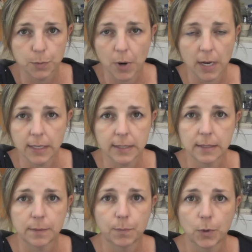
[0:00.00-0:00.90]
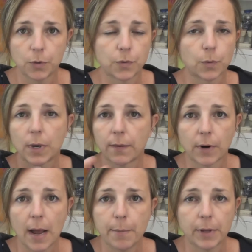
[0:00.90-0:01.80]
product is good for
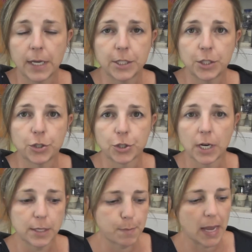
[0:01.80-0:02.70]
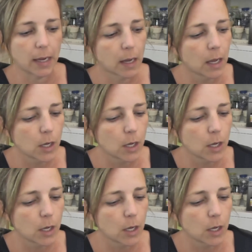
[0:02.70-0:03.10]
whatever application you're trying to make.